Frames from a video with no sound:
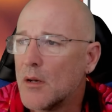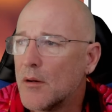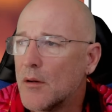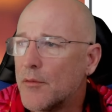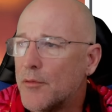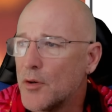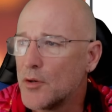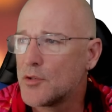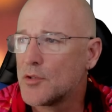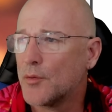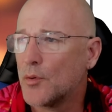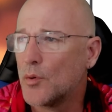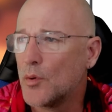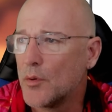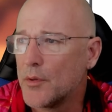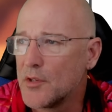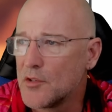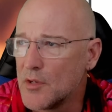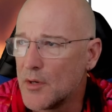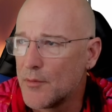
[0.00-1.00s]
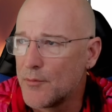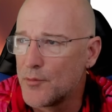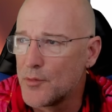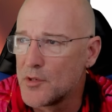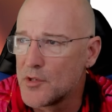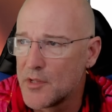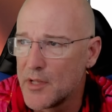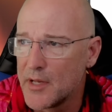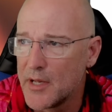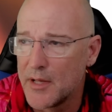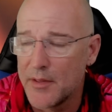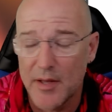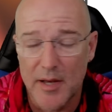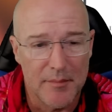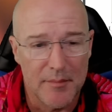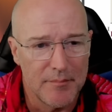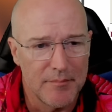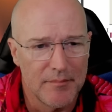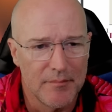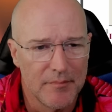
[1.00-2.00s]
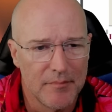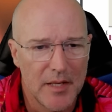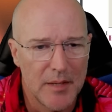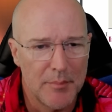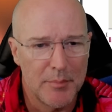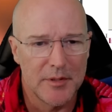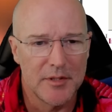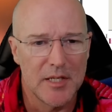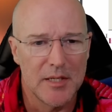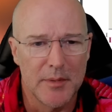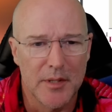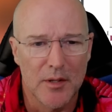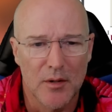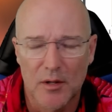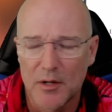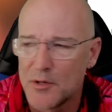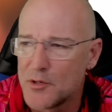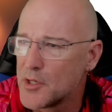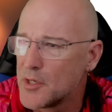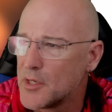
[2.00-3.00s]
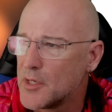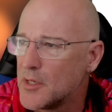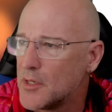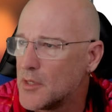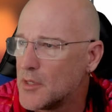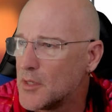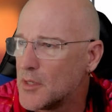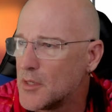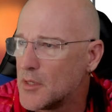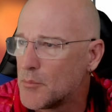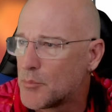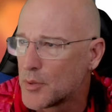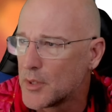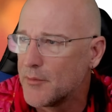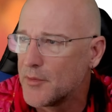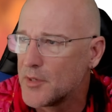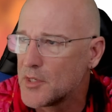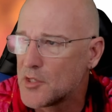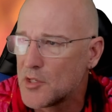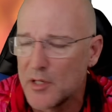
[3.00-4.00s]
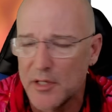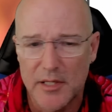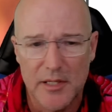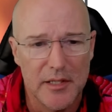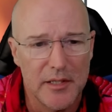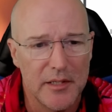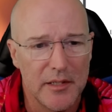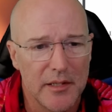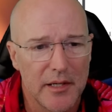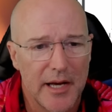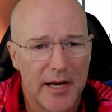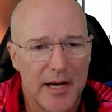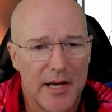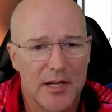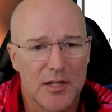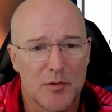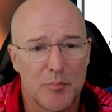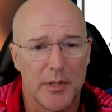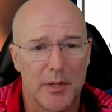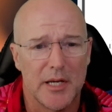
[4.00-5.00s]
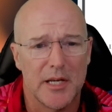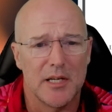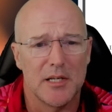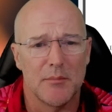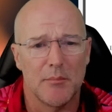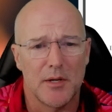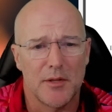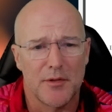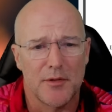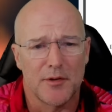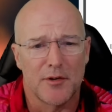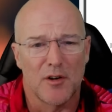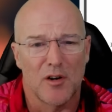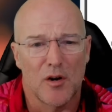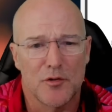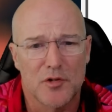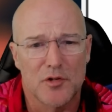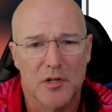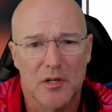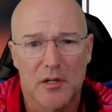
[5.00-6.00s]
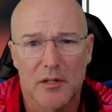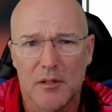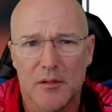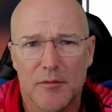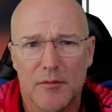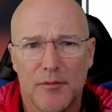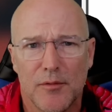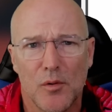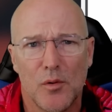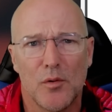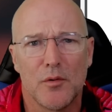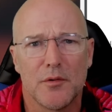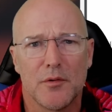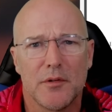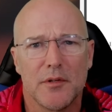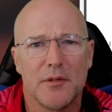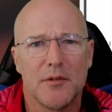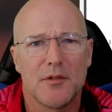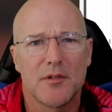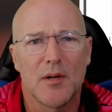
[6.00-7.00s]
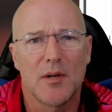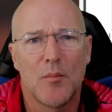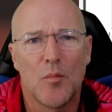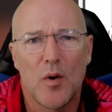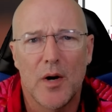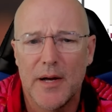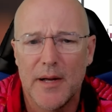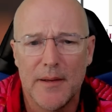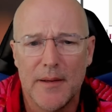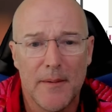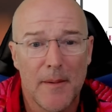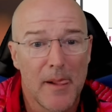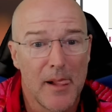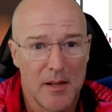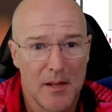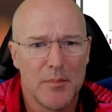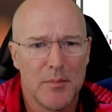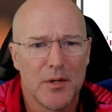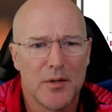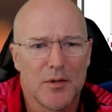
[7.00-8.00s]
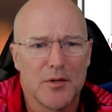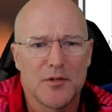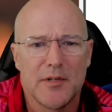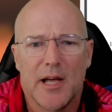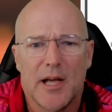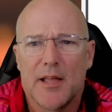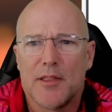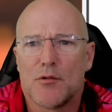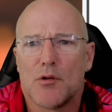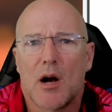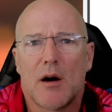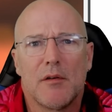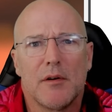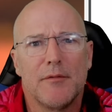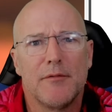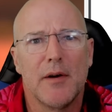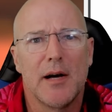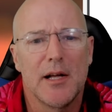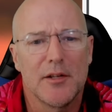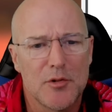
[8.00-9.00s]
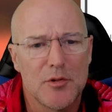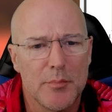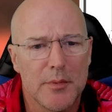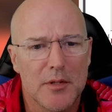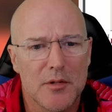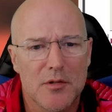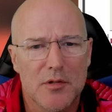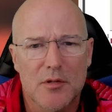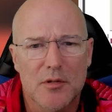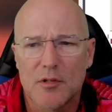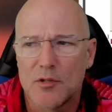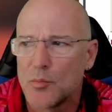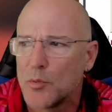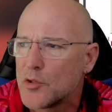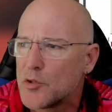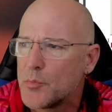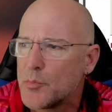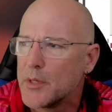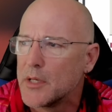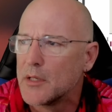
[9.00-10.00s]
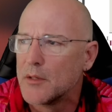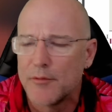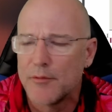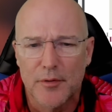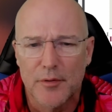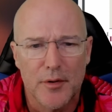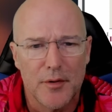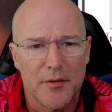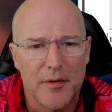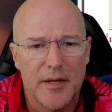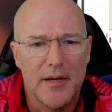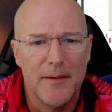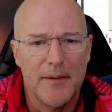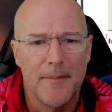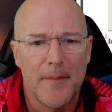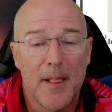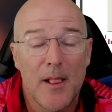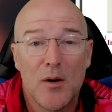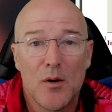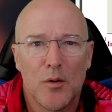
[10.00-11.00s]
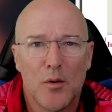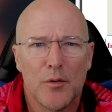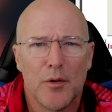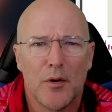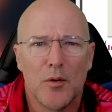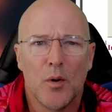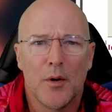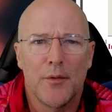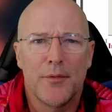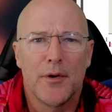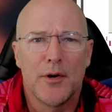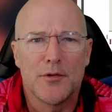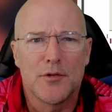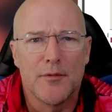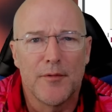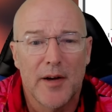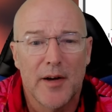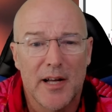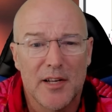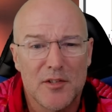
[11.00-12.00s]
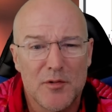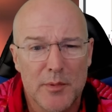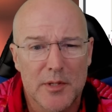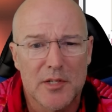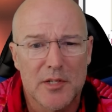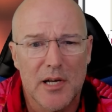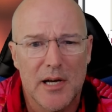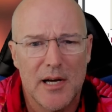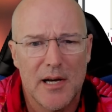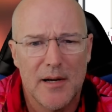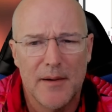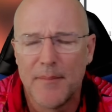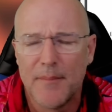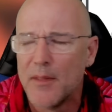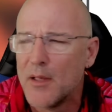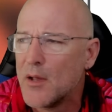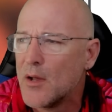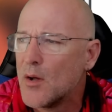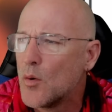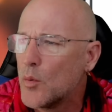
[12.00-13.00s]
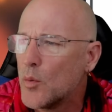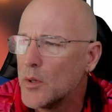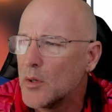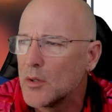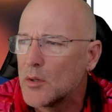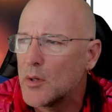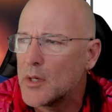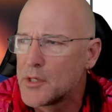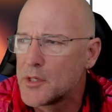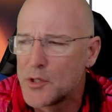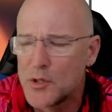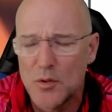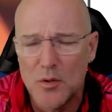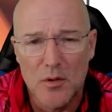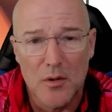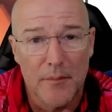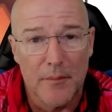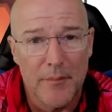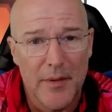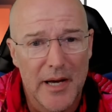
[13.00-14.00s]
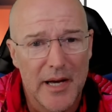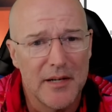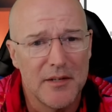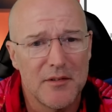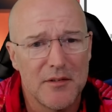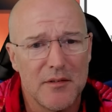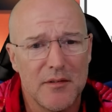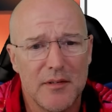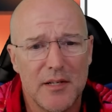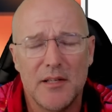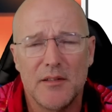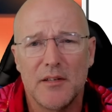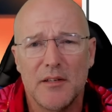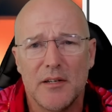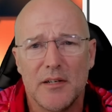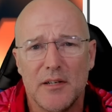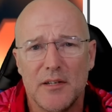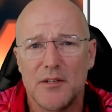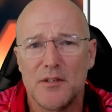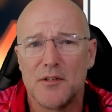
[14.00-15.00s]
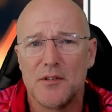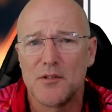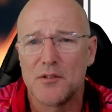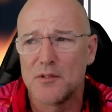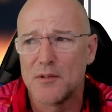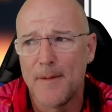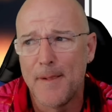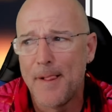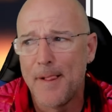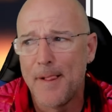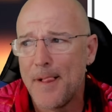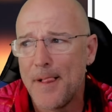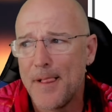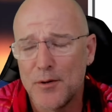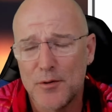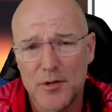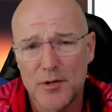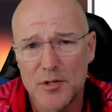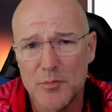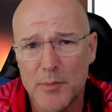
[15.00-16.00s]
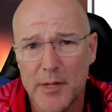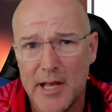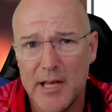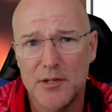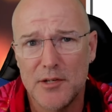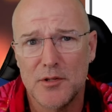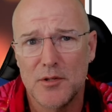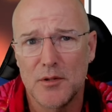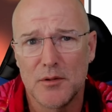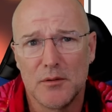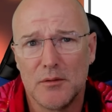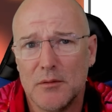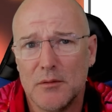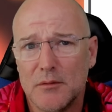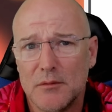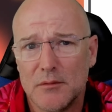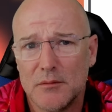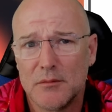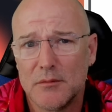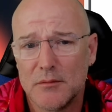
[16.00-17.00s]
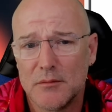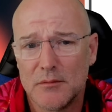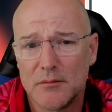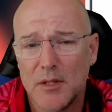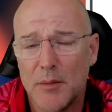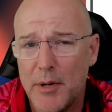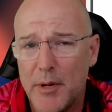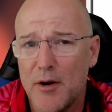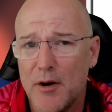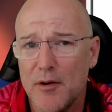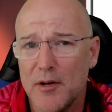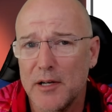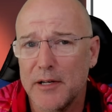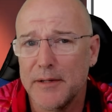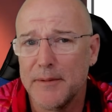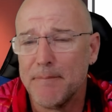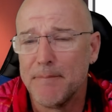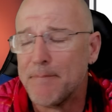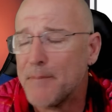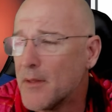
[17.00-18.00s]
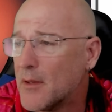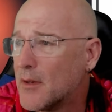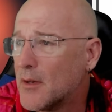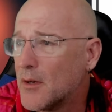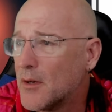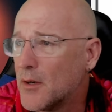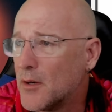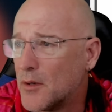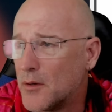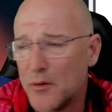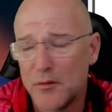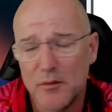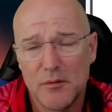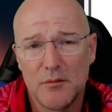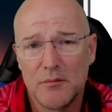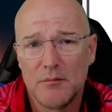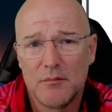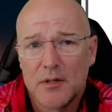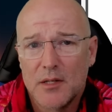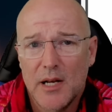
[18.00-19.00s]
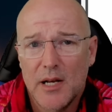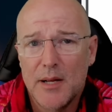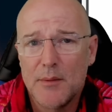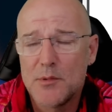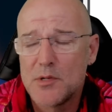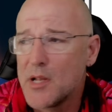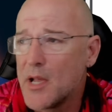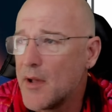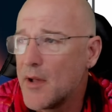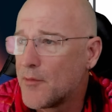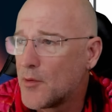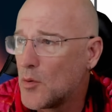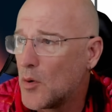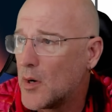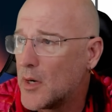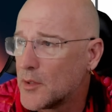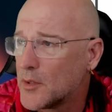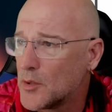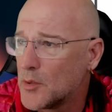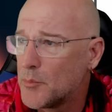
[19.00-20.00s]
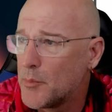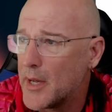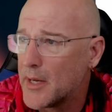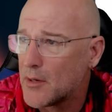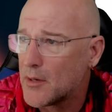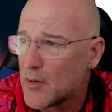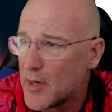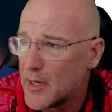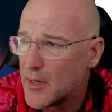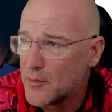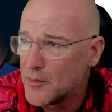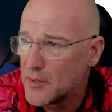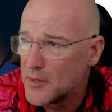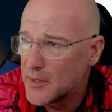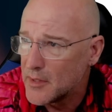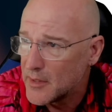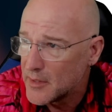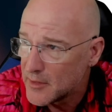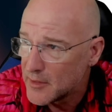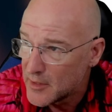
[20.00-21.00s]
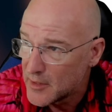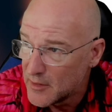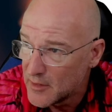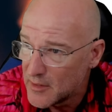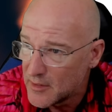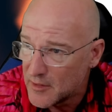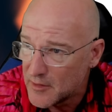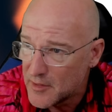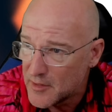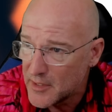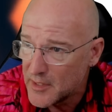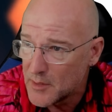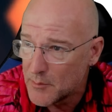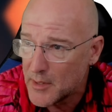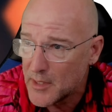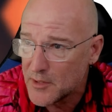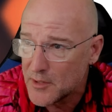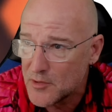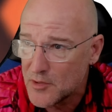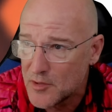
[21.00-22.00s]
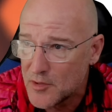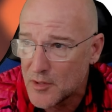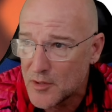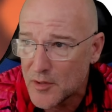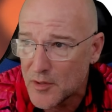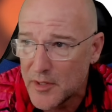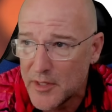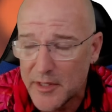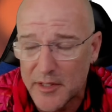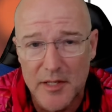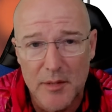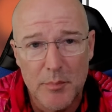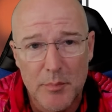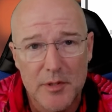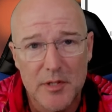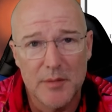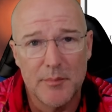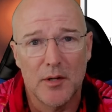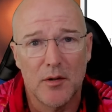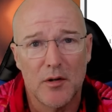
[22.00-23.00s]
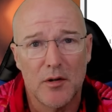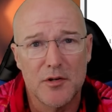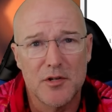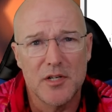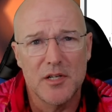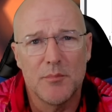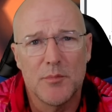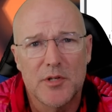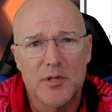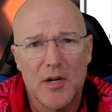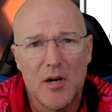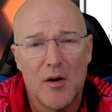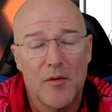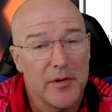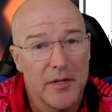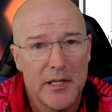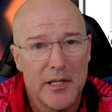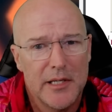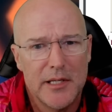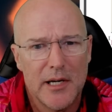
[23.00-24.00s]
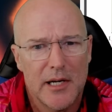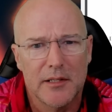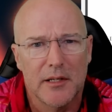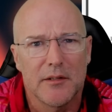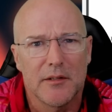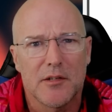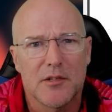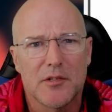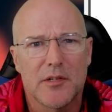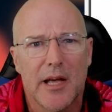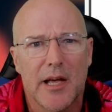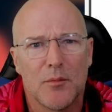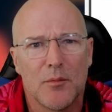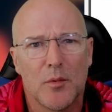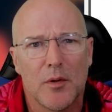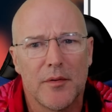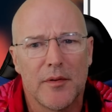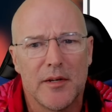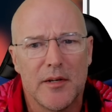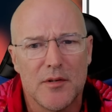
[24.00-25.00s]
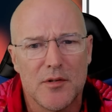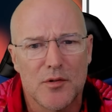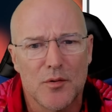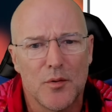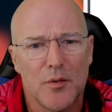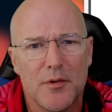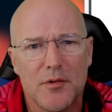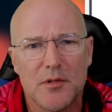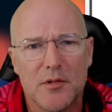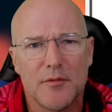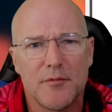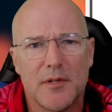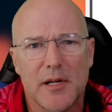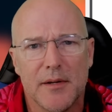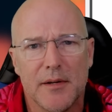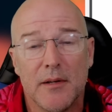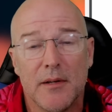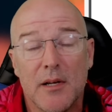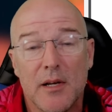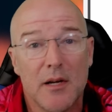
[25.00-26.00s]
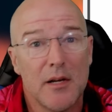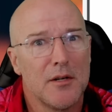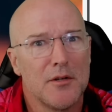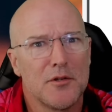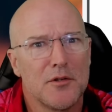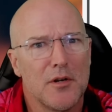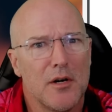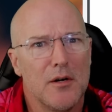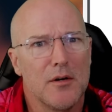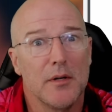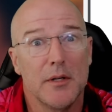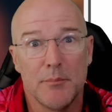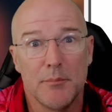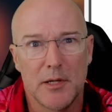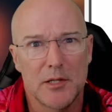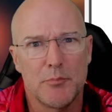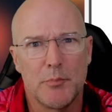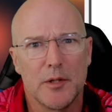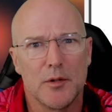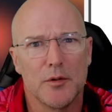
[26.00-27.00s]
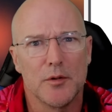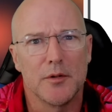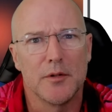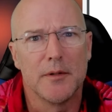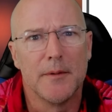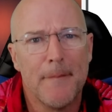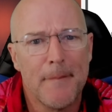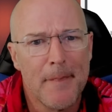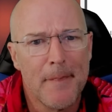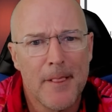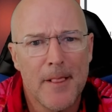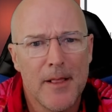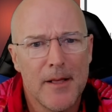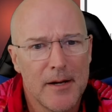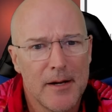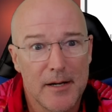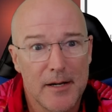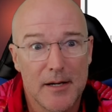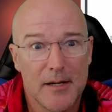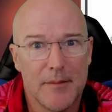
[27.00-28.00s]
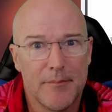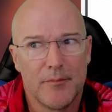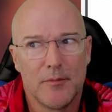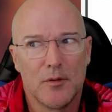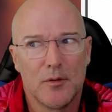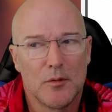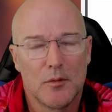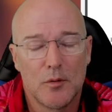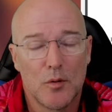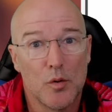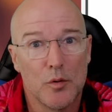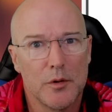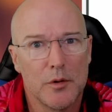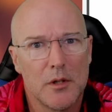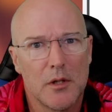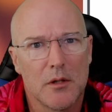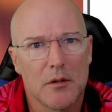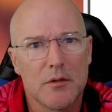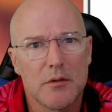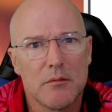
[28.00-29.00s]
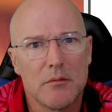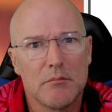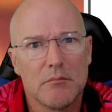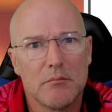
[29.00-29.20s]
first of all, there's an inference there that epidemiology previously has been methodologically flawed in some way, because now there are advancements, is what's being inferred there. Although what those advancements are, we're not quite sure, and neither is Chris McCaskill, apparently, who claims to have quite a good background and, a, and indeed a master's degree in epidemiology himself, and he can't understand what these authors have done. So it must be good, um, or not,